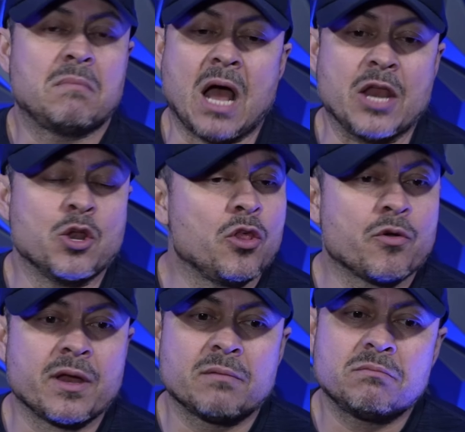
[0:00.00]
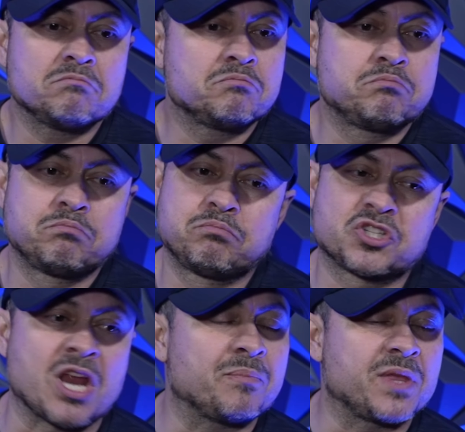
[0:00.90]
another
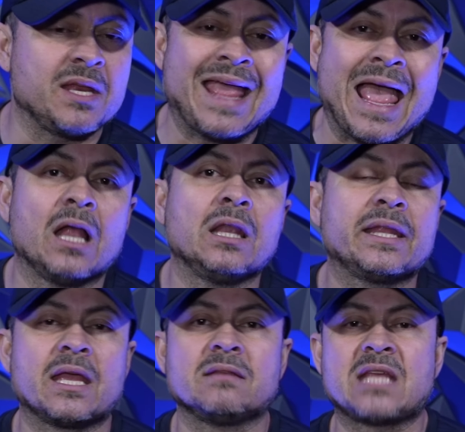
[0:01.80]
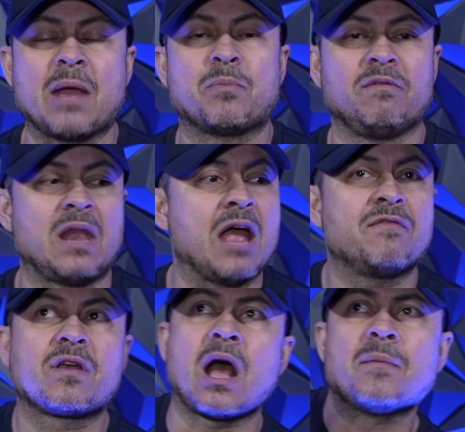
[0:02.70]
something alien type of
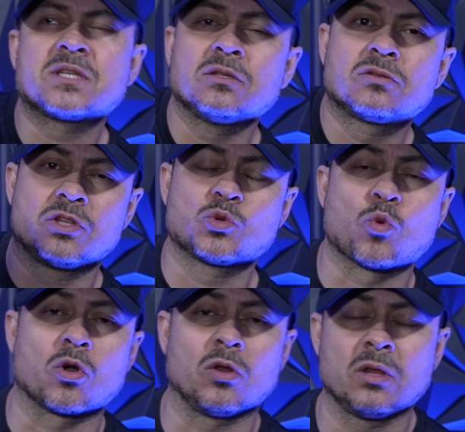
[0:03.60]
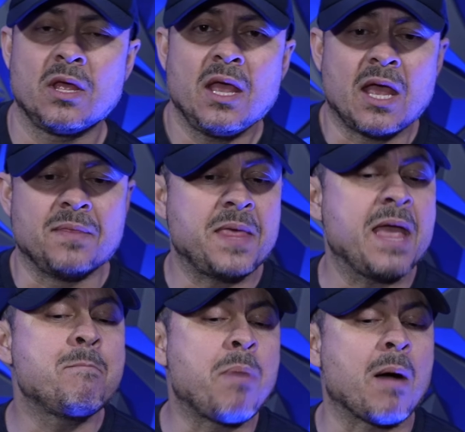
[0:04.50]
life comes into this world and they
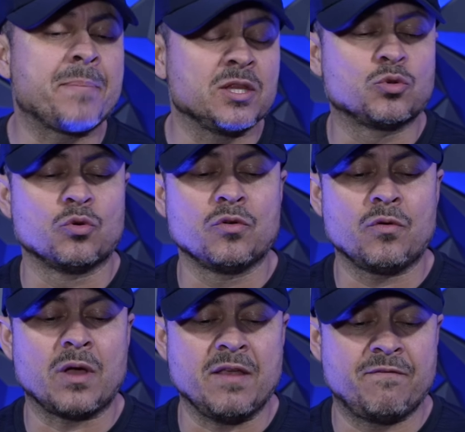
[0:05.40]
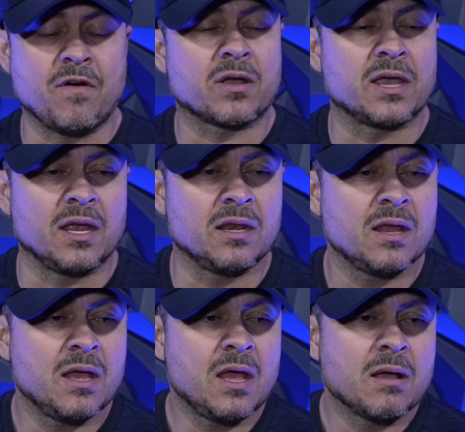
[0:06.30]
bump into a fucking
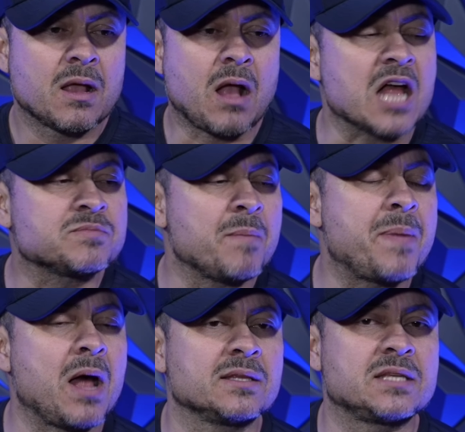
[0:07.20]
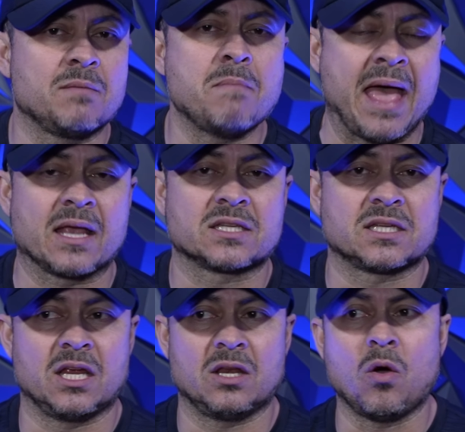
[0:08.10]
Cosmopolitan
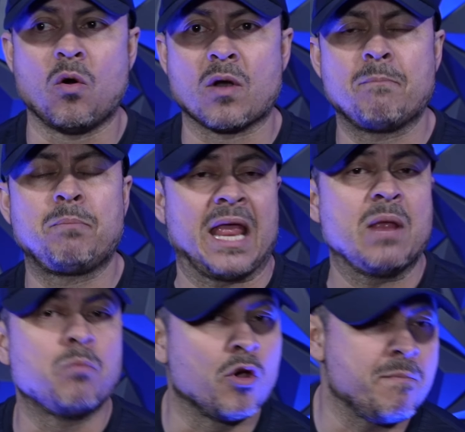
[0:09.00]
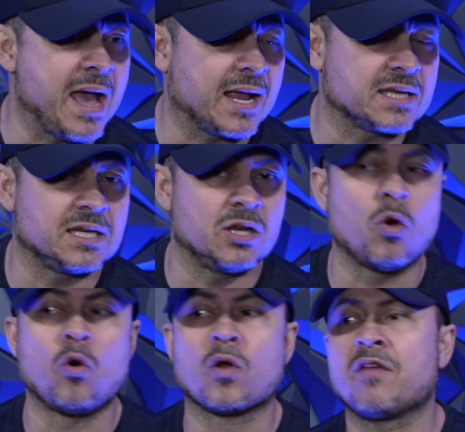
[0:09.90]
magazine or a Playboy magazine
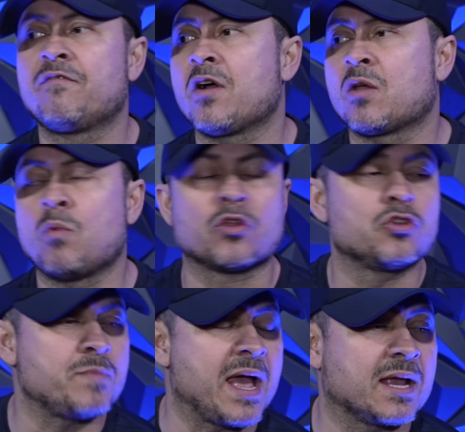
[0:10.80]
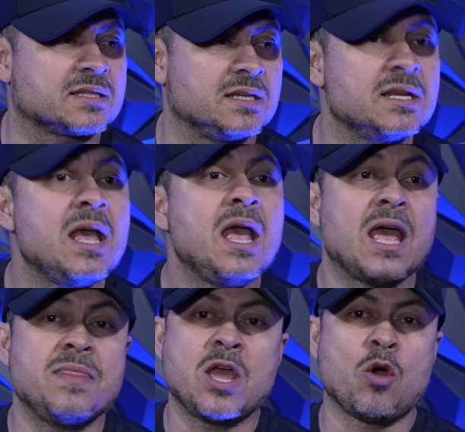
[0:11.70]
or a fucking one of those magazines,
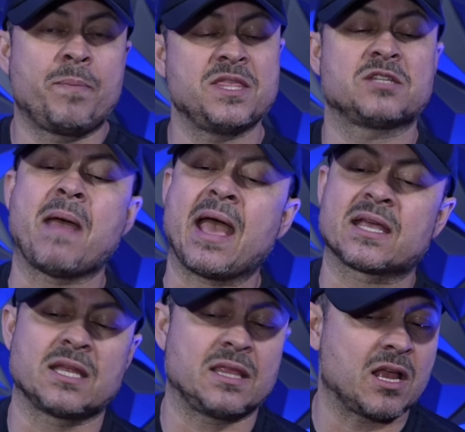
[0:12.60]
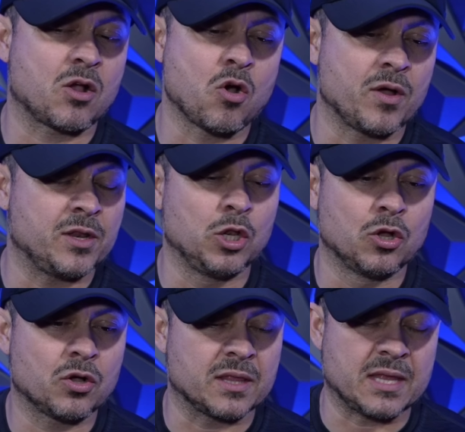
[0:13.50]
and they open this magazine, they go and
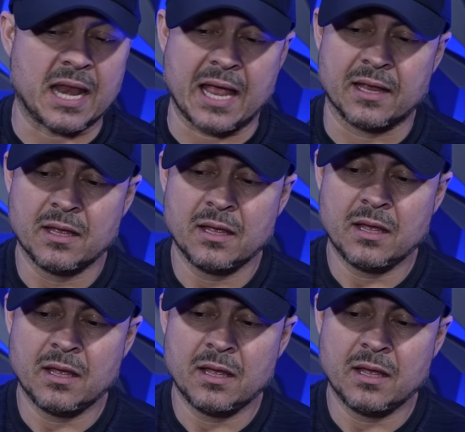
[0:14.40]
look, and they're like,